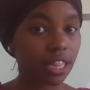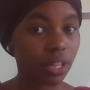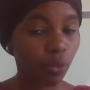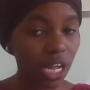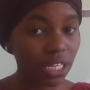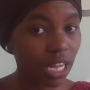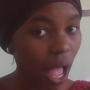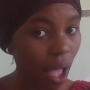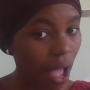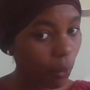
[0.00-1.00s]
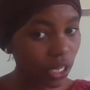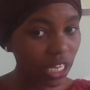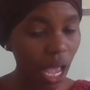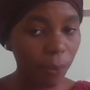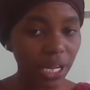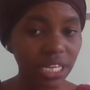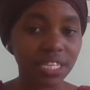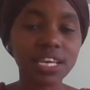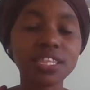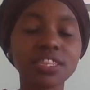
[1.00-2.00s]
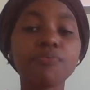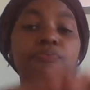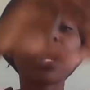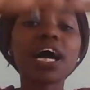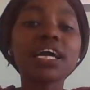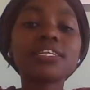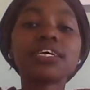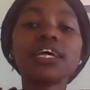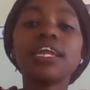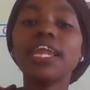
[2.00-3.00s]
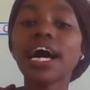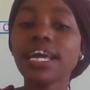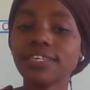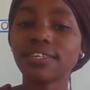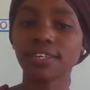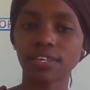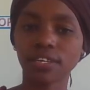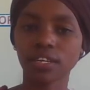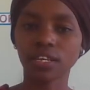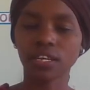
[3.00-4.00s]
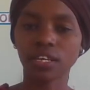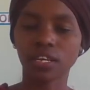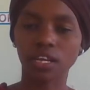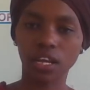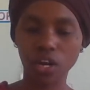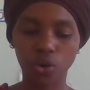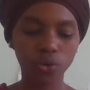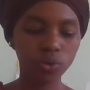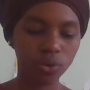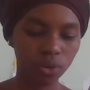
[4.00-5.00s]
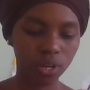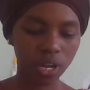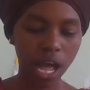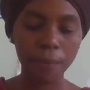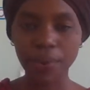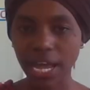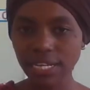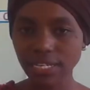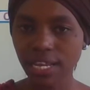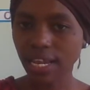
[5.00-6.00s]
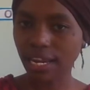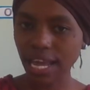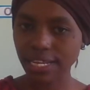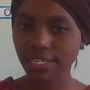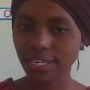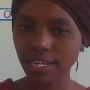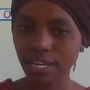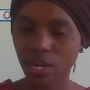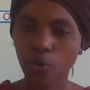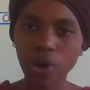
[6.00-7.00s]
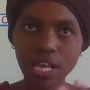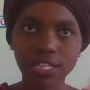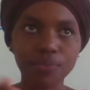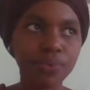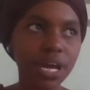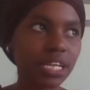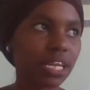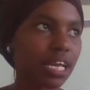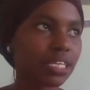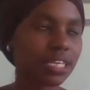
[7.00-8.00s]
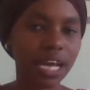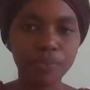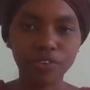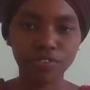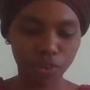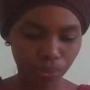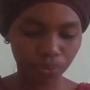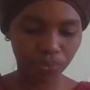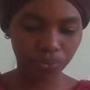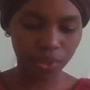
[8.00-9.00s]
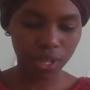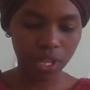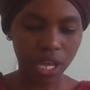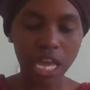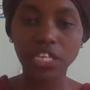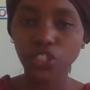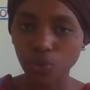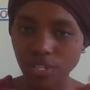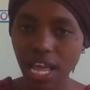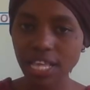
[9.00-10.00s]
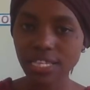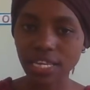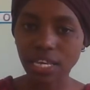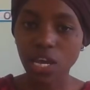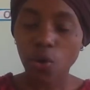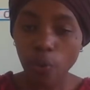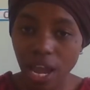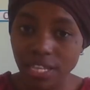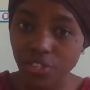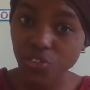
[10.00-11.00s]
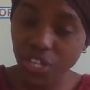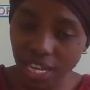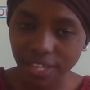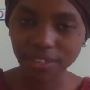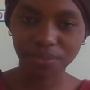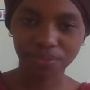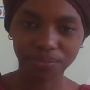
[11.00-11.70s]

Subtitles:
What happened is just the bright light. Oh, a bright light. Where is the bright light coming from? And she was asking, where is she?